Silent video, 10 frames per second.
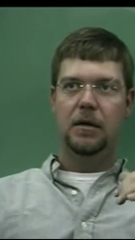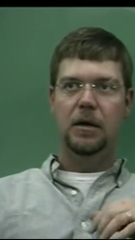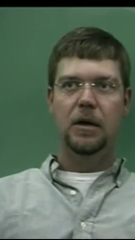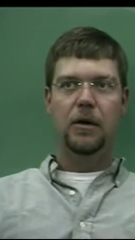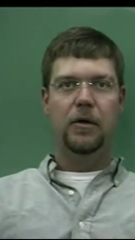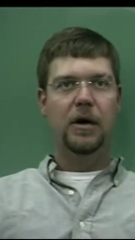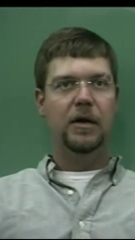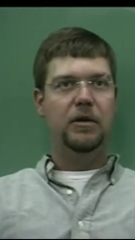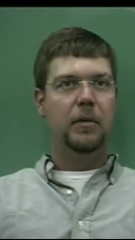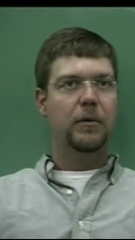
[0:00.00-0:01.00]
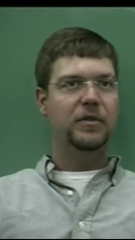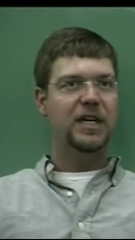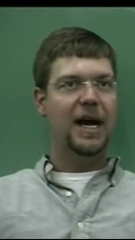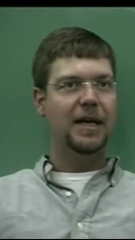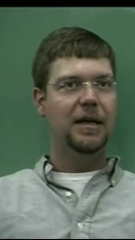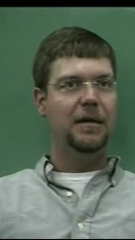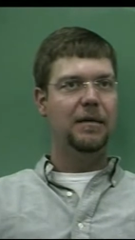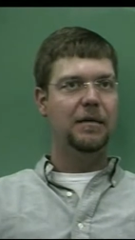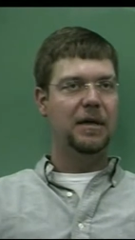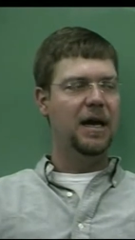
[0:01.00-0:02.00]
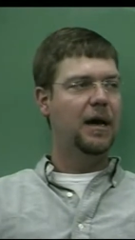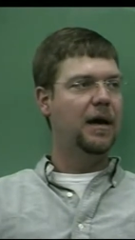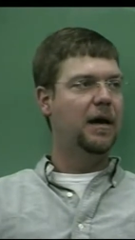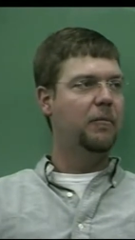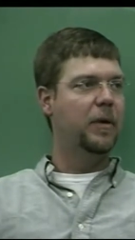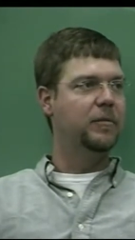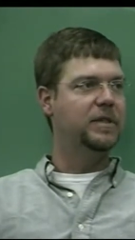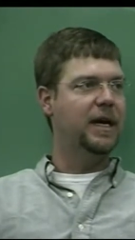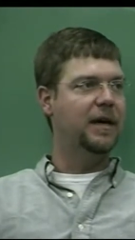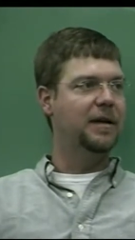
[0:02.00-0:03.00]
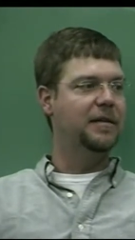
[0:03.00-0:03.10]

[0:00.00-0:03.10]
you know, uh, do you remember Jackie? Yeah, I remember Jackie.